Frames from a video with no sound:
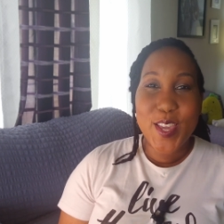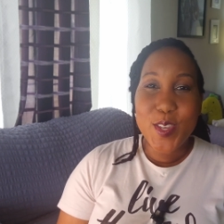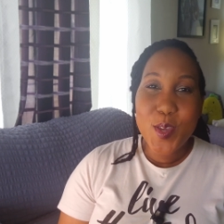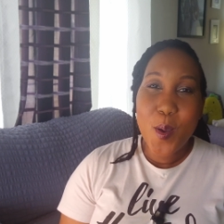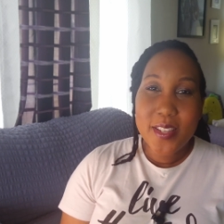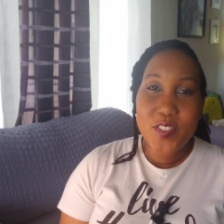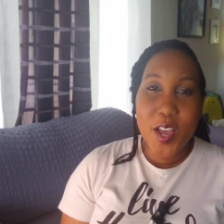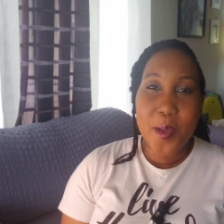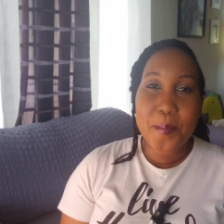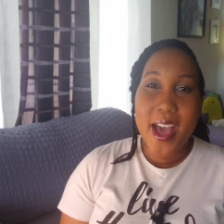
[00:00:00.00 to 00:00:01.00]
your
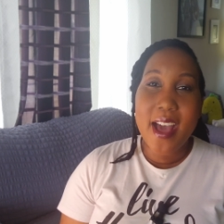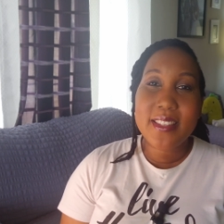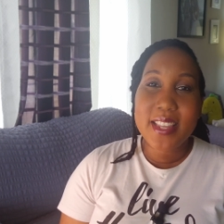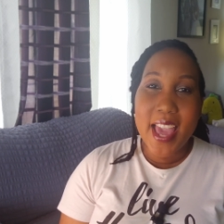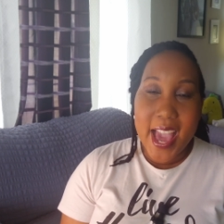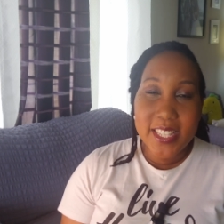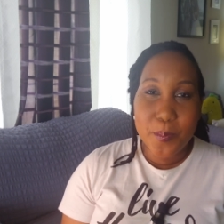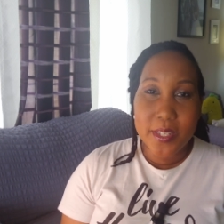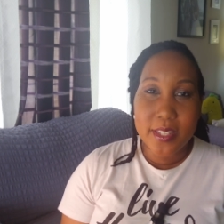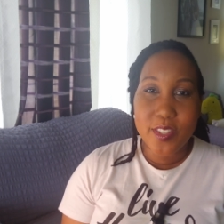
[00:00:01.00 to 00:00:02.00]
job as the
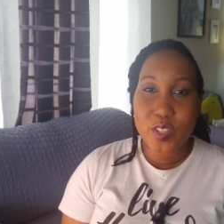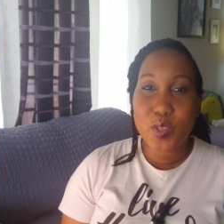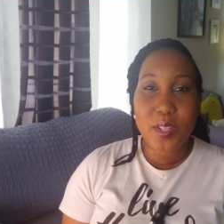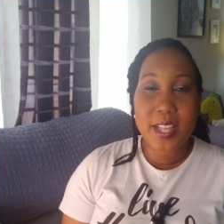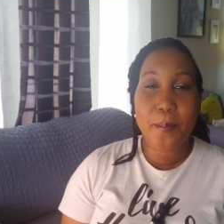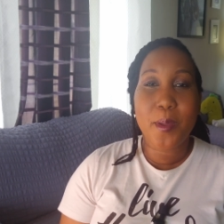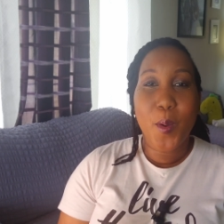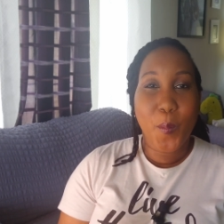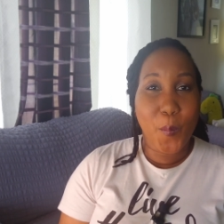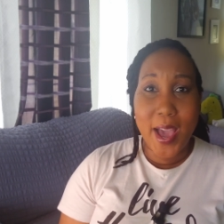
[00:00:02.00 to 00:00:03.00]
expert is to show them
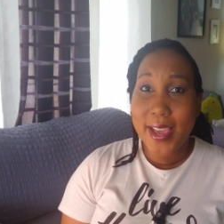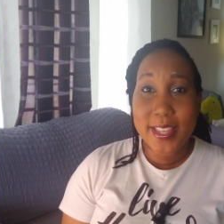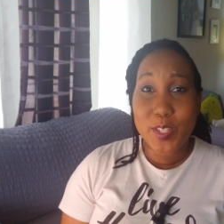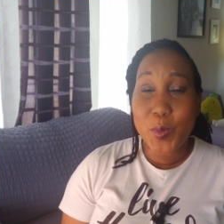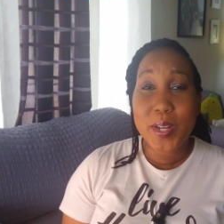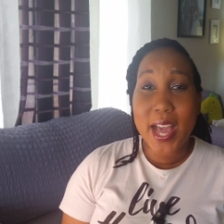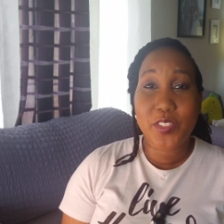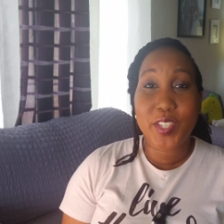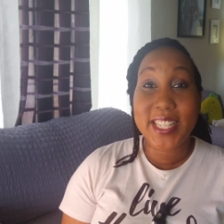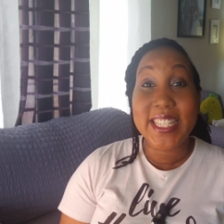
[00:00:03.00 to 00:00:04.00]
why they don't
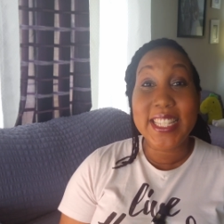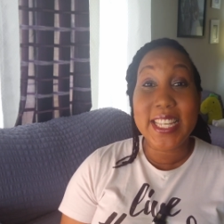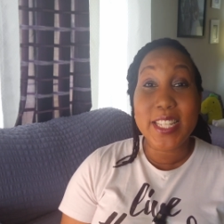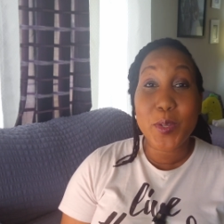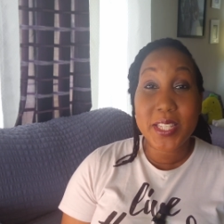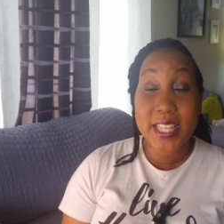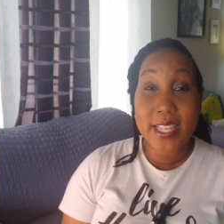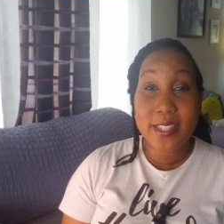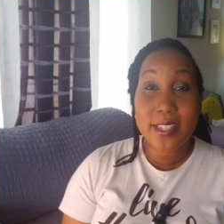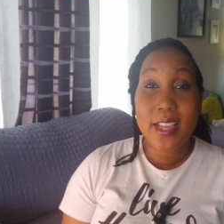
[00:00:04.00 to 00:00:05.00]
actually need those
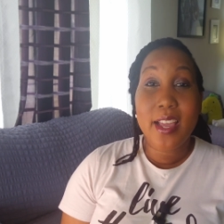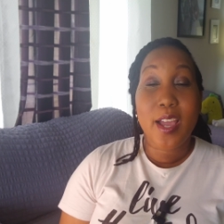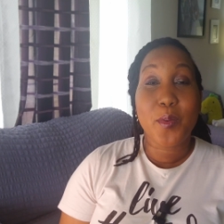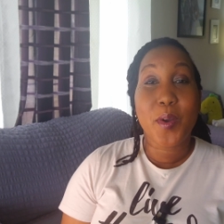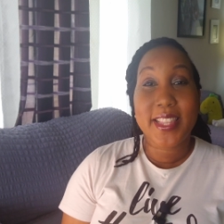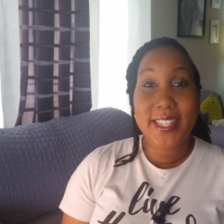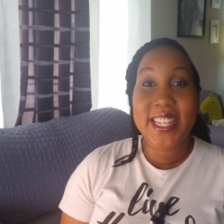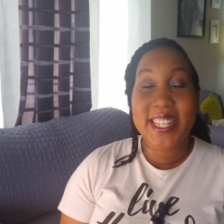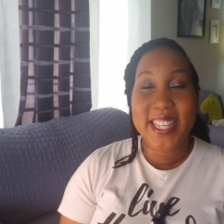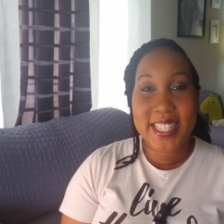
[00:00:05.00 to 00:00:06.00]
things and what they
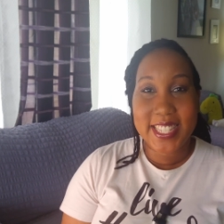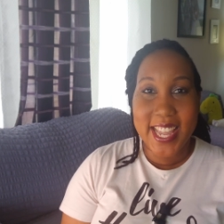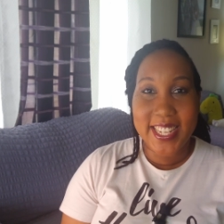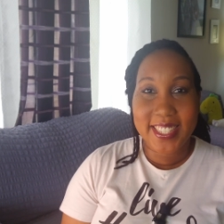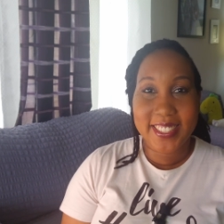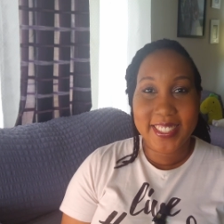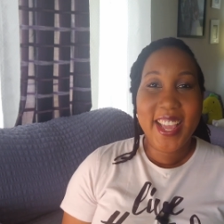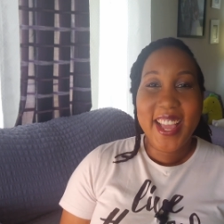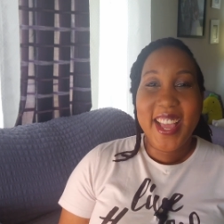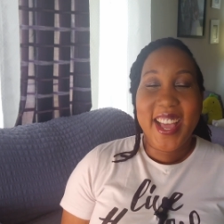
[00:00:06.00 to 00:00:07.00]
need instead.
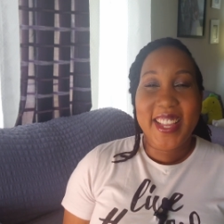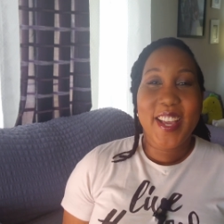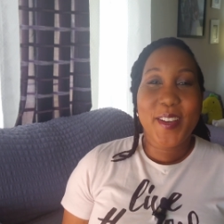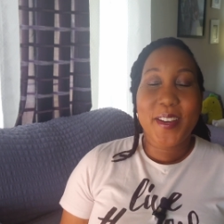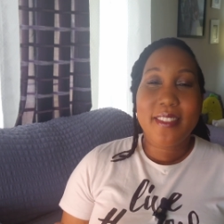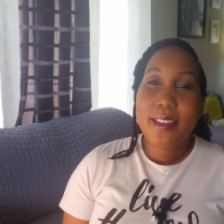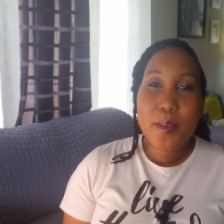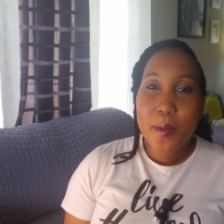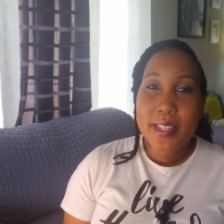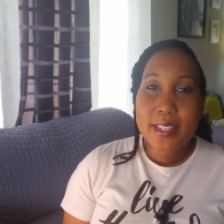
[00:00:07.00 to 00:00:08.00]
And now, a
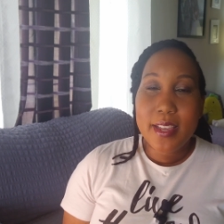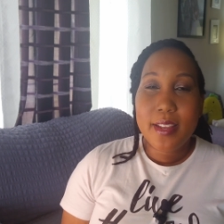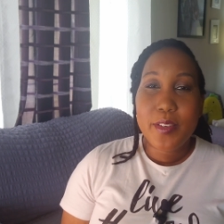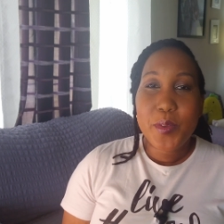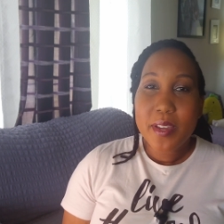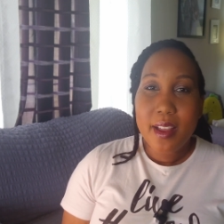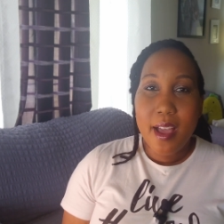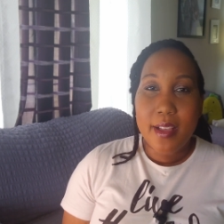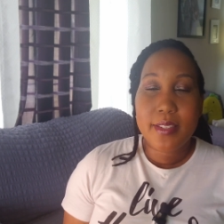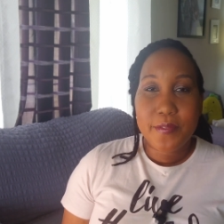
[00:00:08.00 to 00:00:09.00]
third question that you can
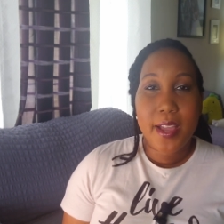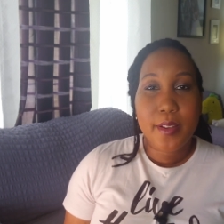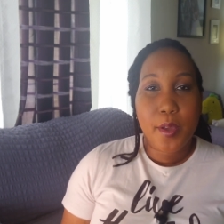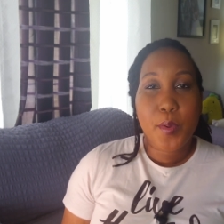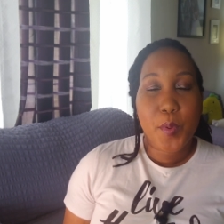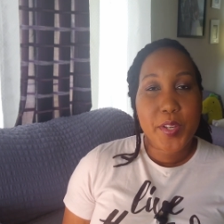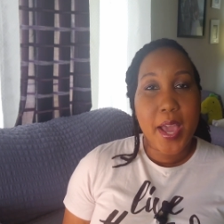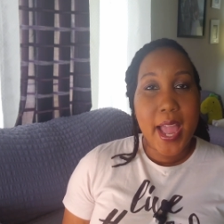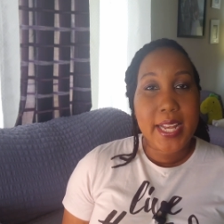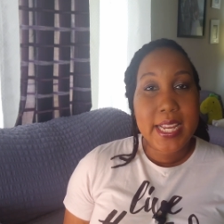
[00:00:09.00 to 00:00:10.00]
ask to find out what
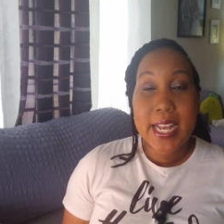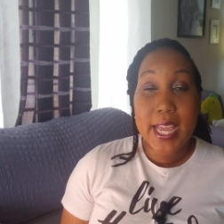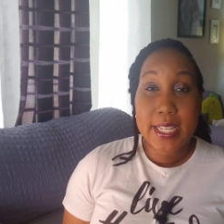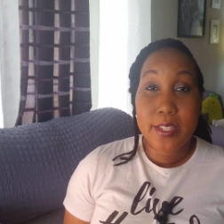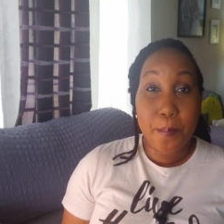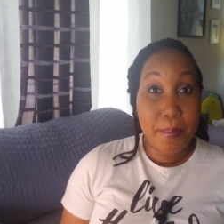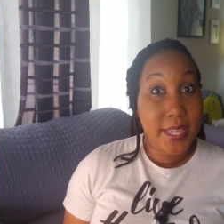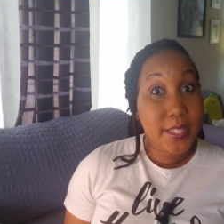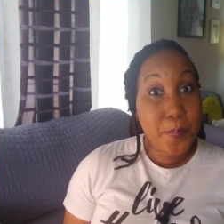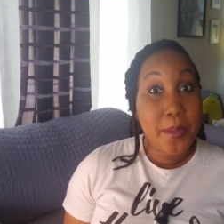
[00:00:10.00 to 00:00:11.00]
your ID client's
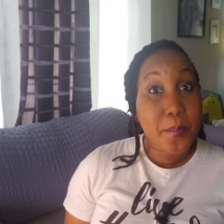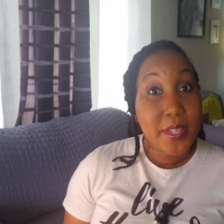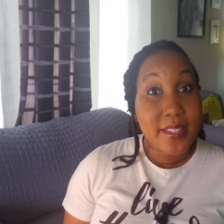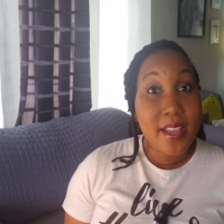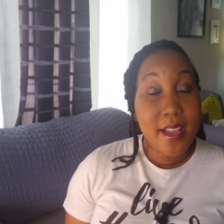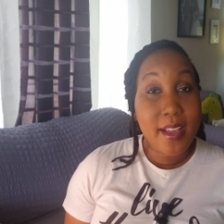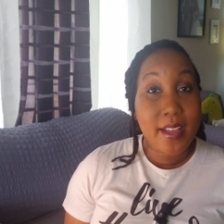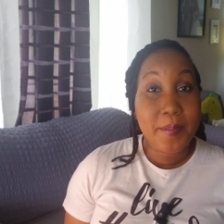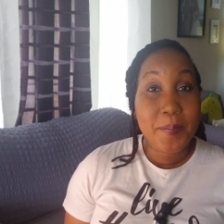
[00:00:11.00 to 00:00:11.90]
biggest pain points are